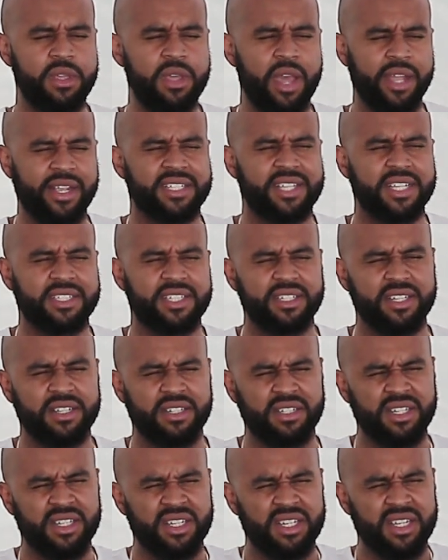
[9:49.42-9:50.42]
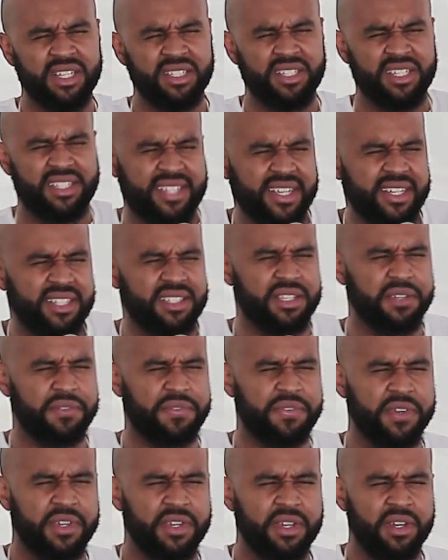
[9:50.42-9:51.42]
I guess that's the sins
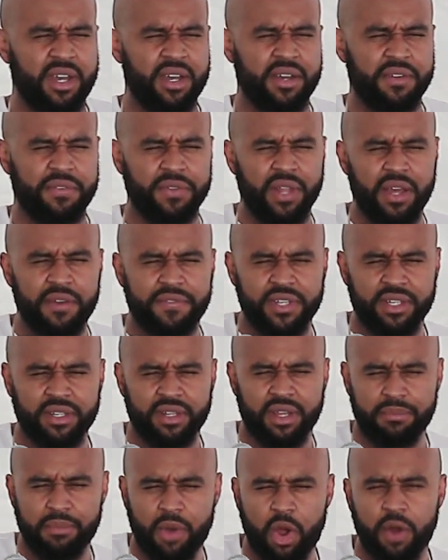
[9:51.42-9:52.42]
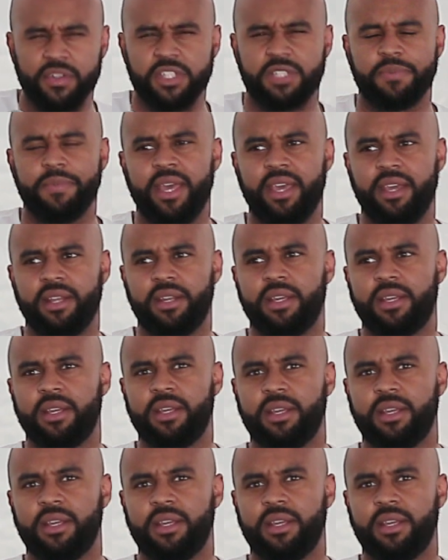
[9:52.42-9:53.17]
of loving Morris, man.